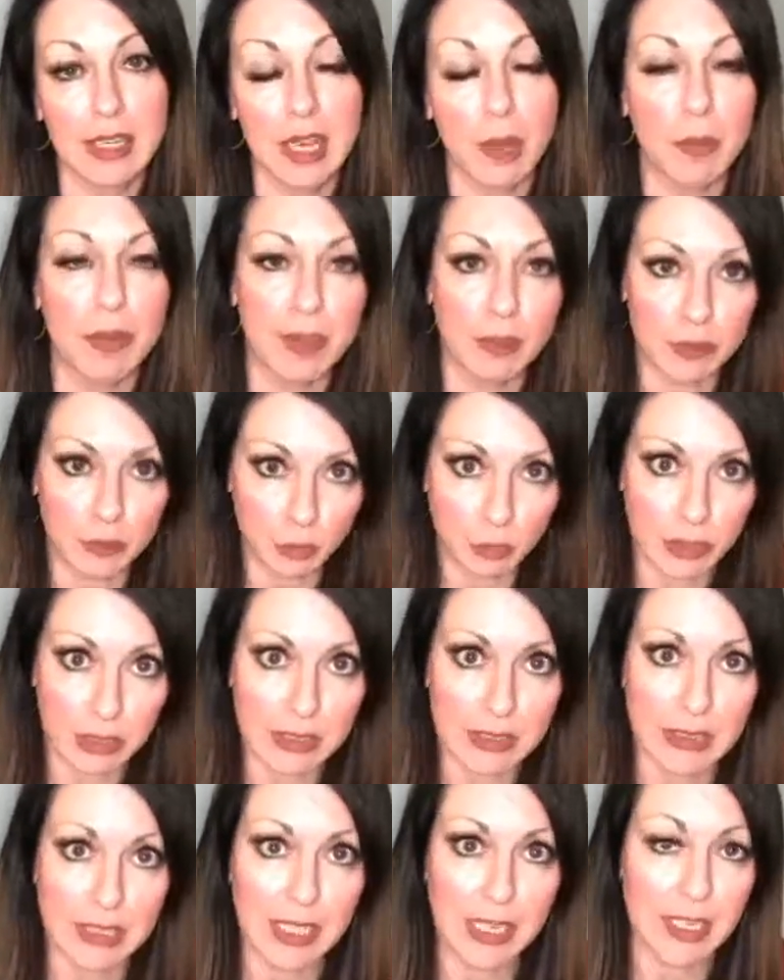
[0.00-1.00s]
I mean, there's real
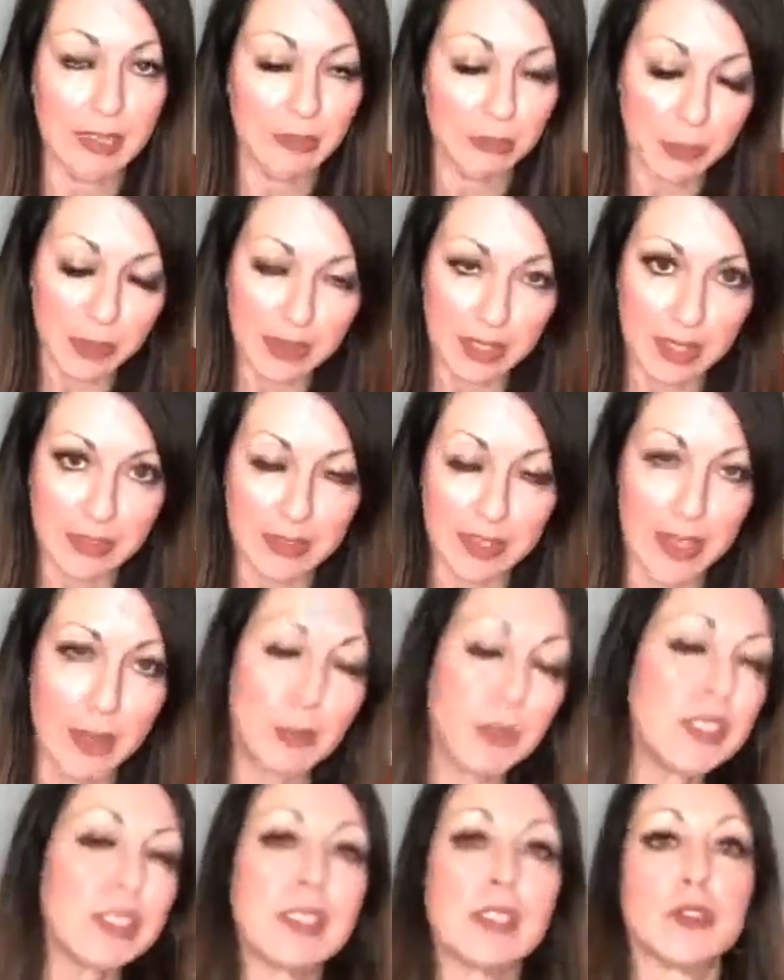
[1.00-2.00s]
estate, but that's kind of
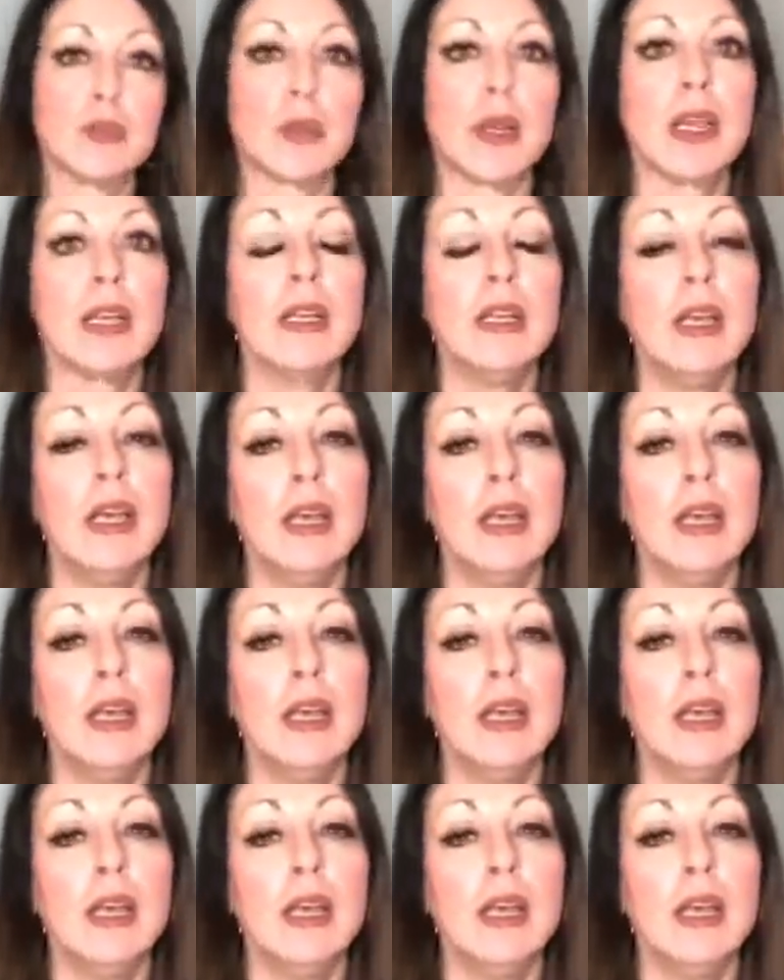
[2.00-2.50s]
business, right?